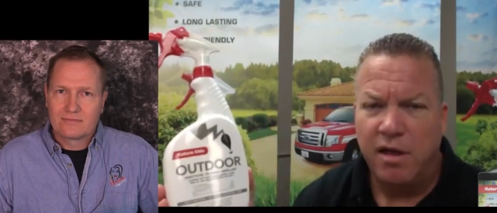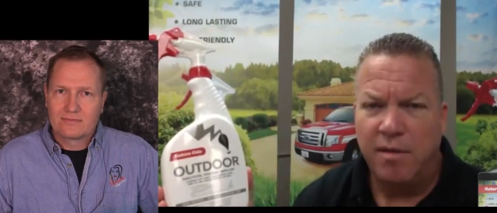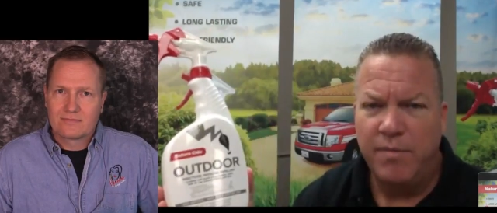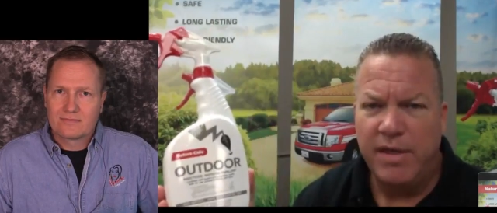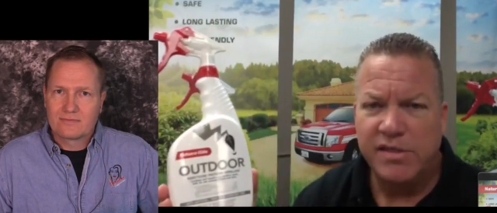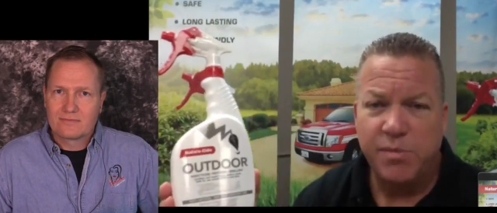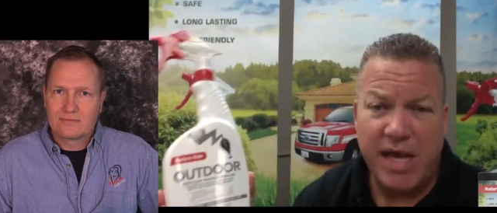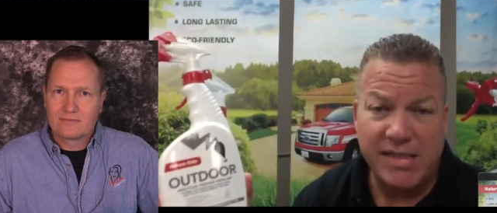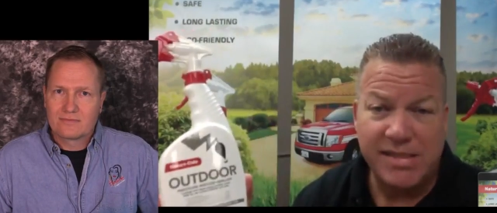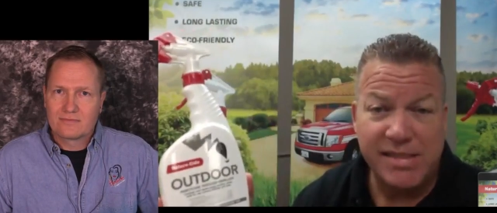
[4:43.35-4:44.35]
Speaker 1: um, it's a
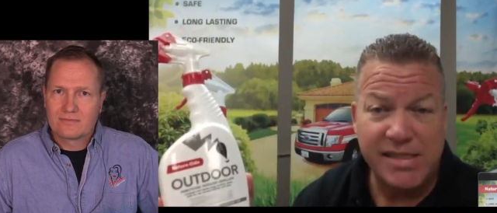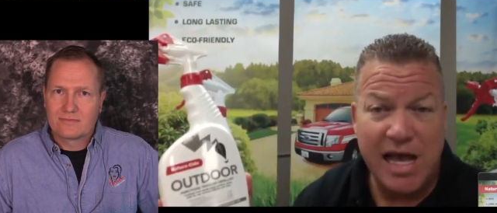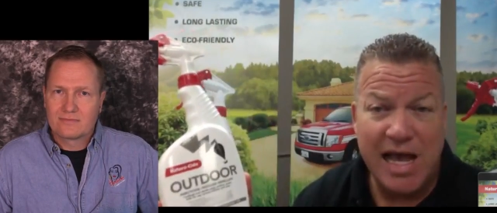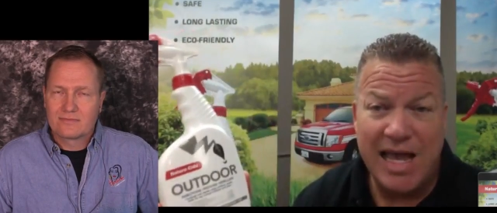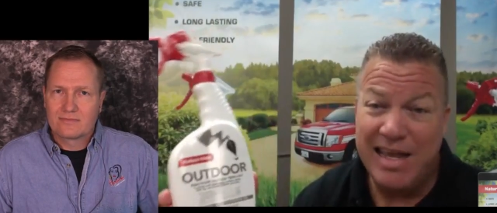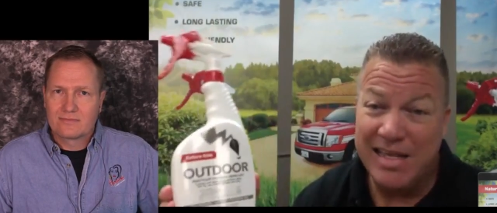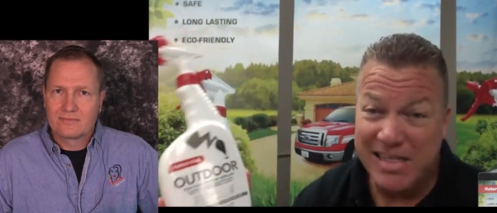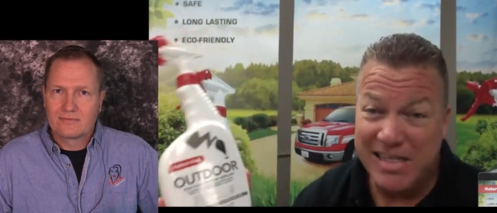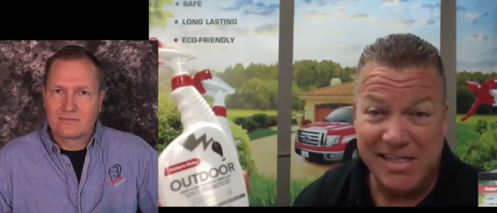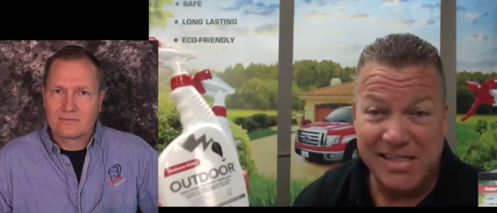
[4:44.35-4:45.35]
pesticide, it's
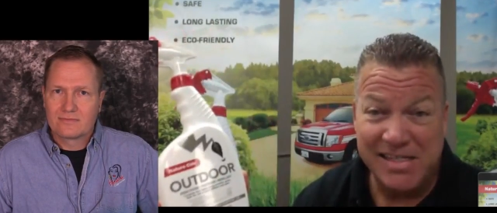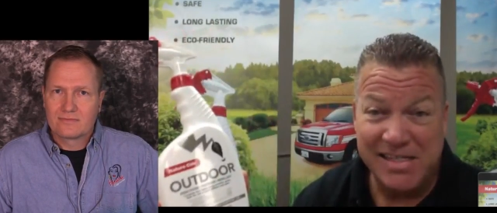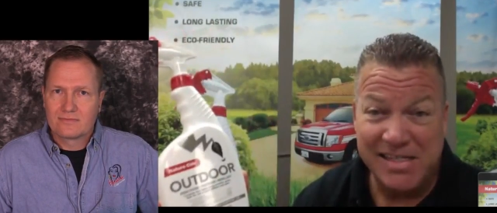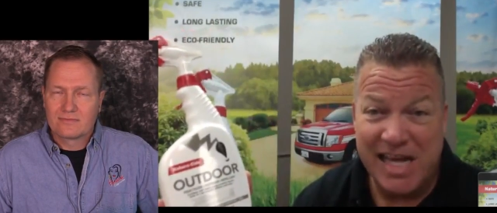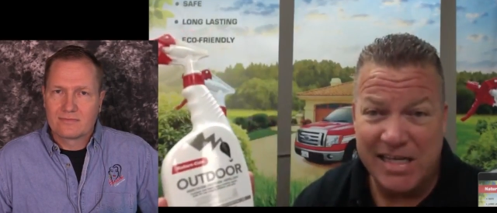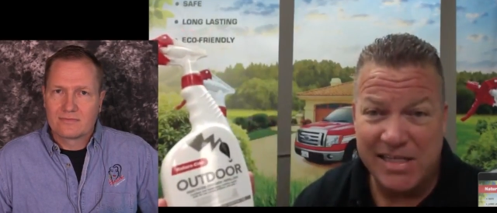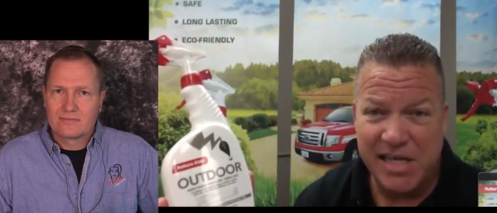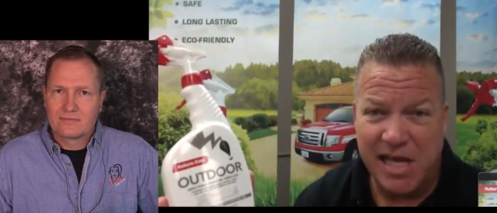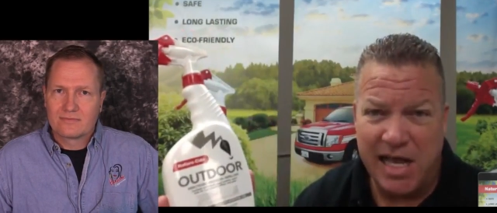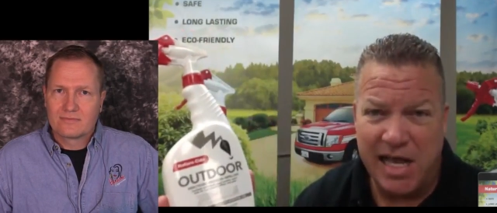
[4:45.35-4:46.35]
an
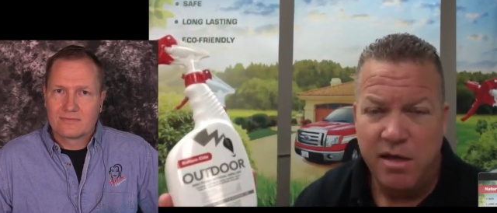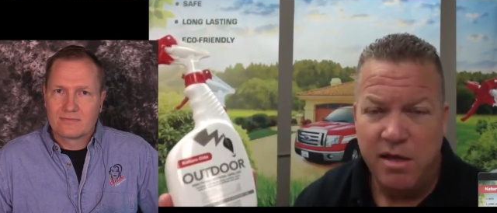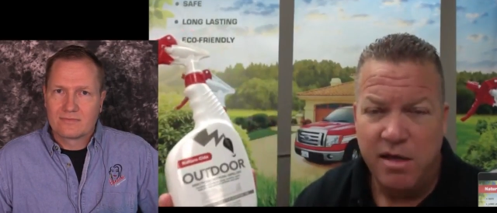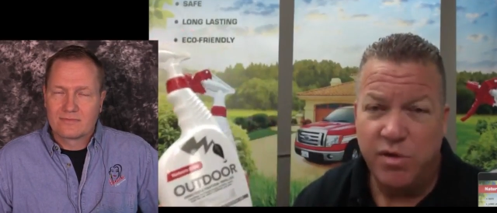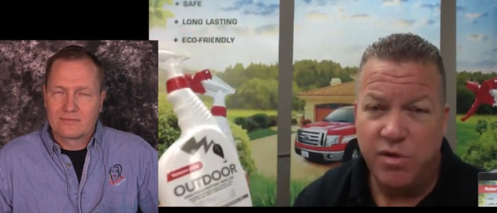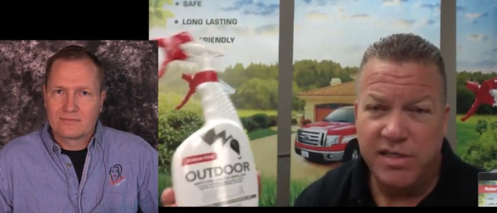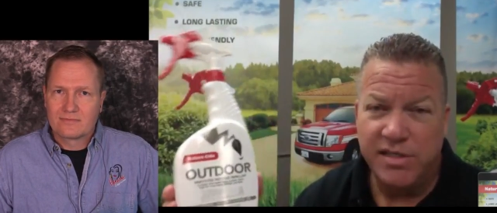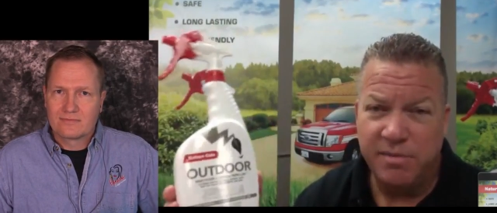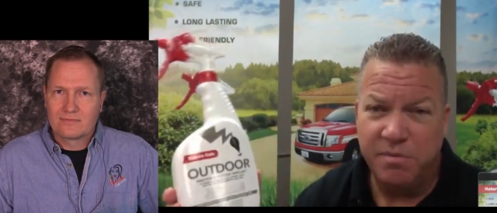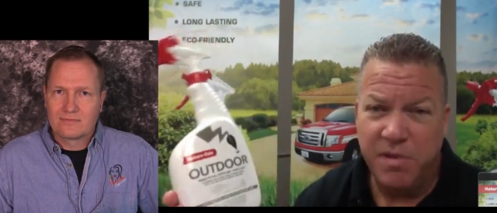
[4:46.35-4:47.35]
insecticide. So it, it's
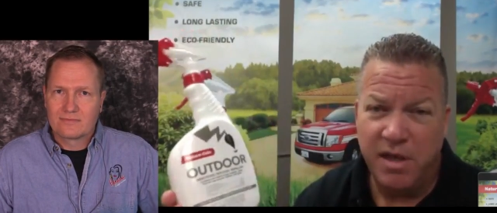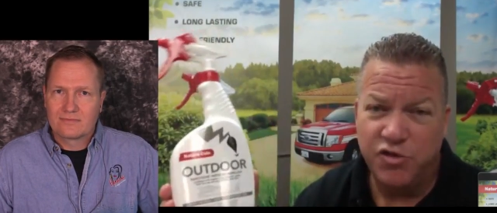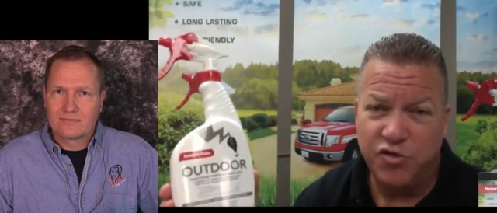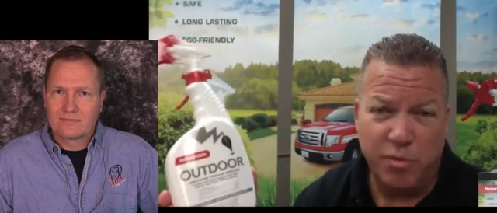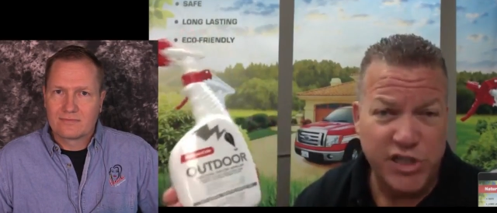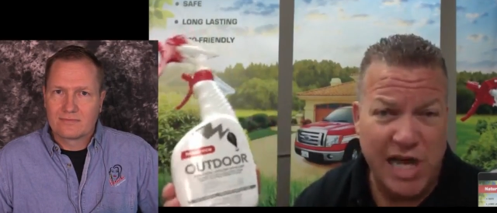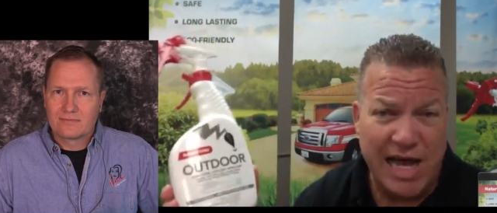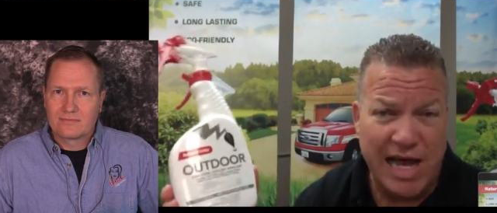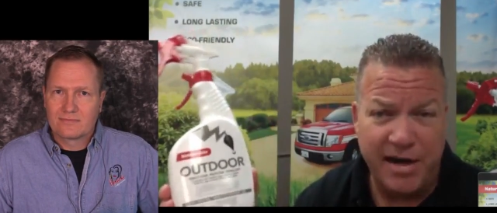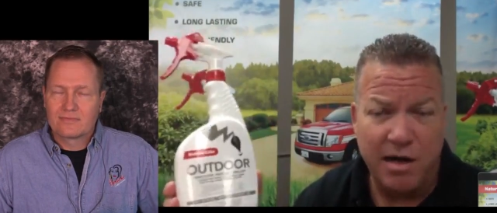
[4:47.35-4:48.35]
a, a, triple
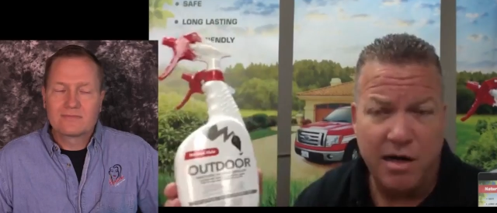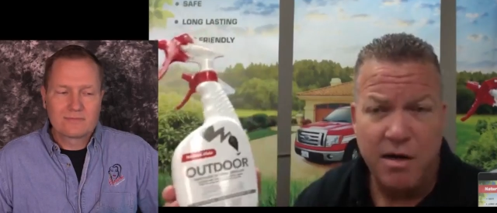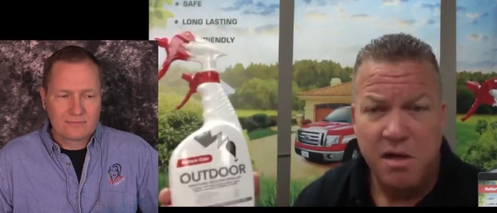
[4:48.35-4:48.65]
shot here.